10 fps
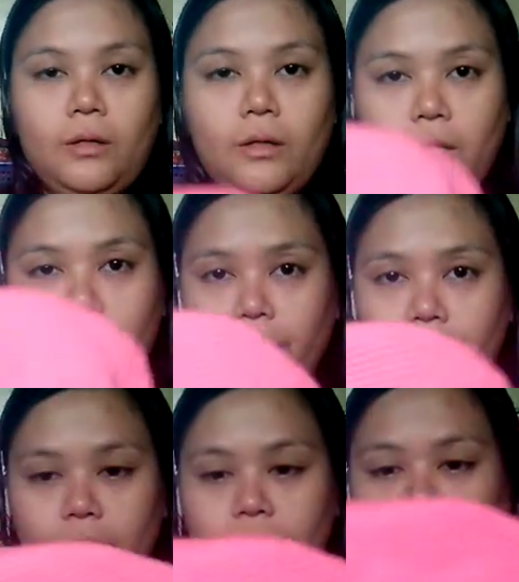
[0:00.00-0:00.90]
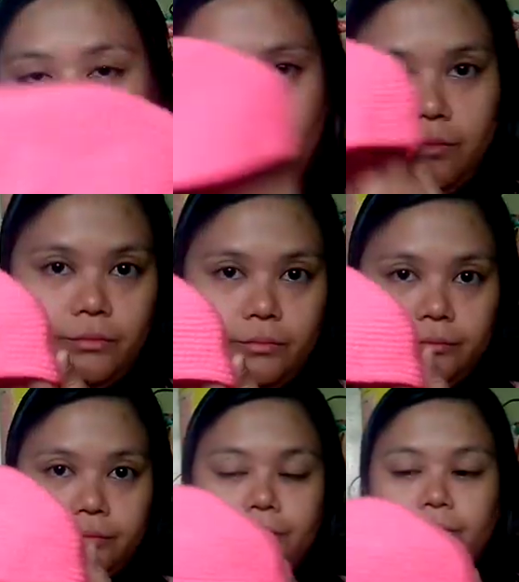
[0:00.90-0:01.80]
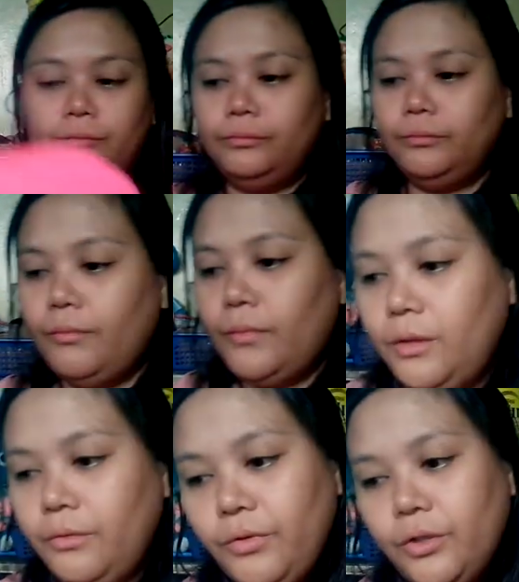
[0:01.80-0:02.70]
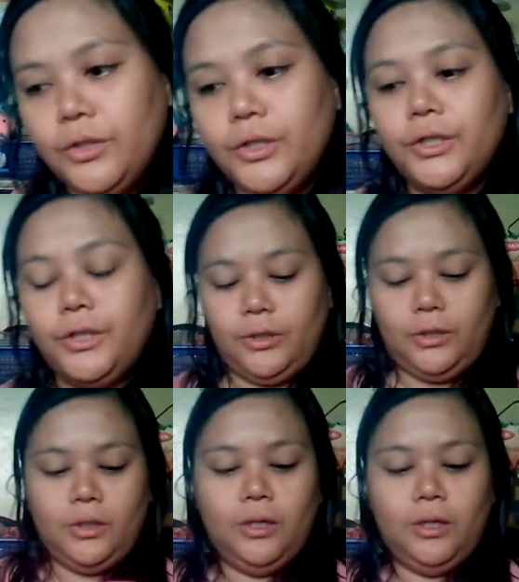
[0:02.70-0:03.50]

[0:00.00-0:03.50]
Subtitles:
And I have this finish.